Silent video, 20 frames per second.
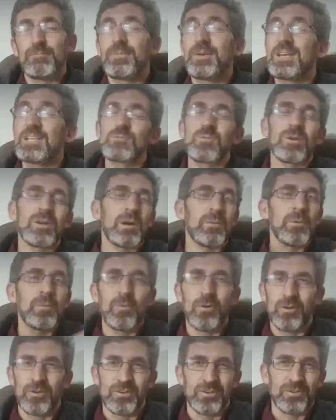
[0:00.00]
Peace will come
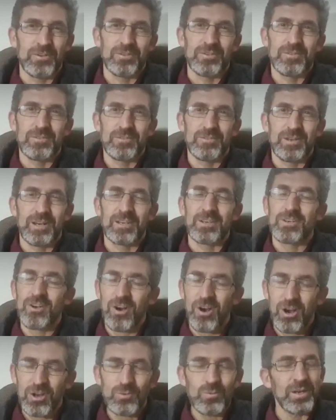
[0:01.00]
upon you and
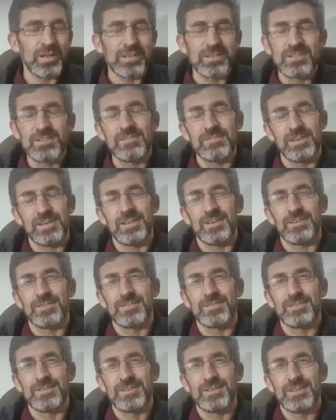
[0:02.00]
God will intervene,
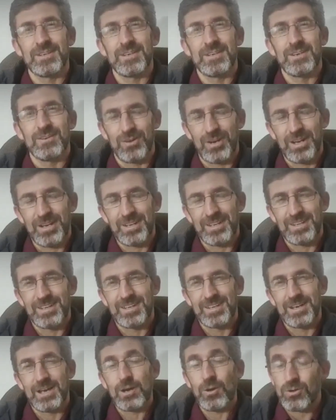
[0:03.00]
right?
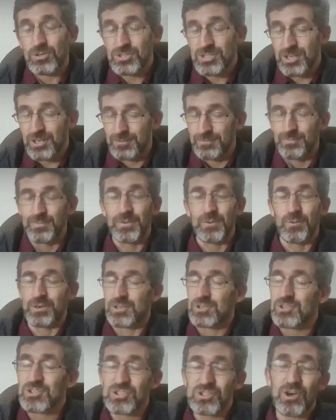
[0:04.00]
And also,
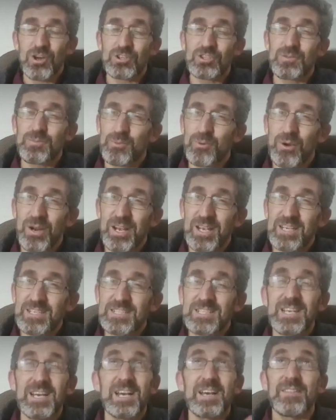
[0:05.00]
when you start to
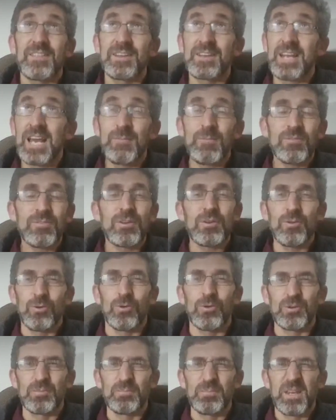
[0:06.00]
praise the name of the
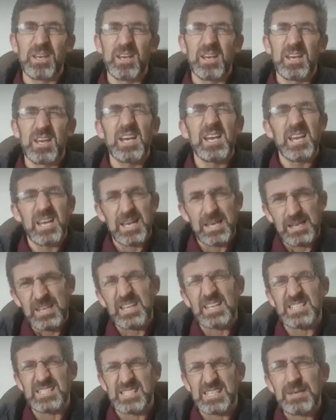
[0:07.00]
Lord,
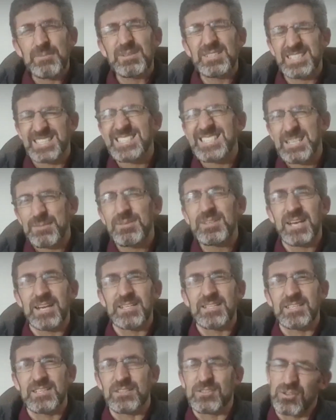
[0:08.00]
it's a little bit
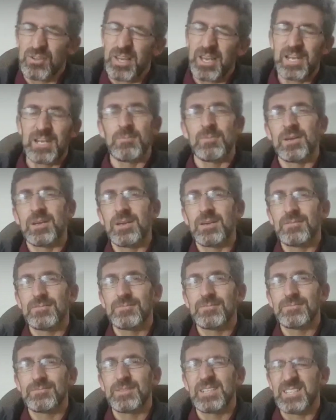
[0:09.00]
intimidating to the enemy.
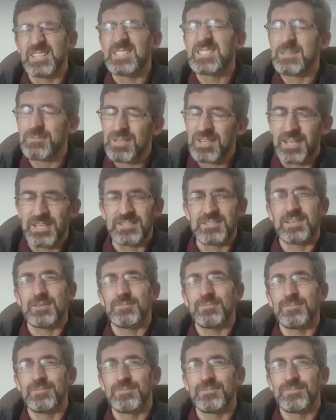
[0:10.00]
It intimidates
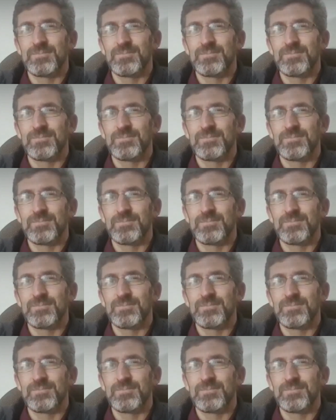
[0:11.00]
them.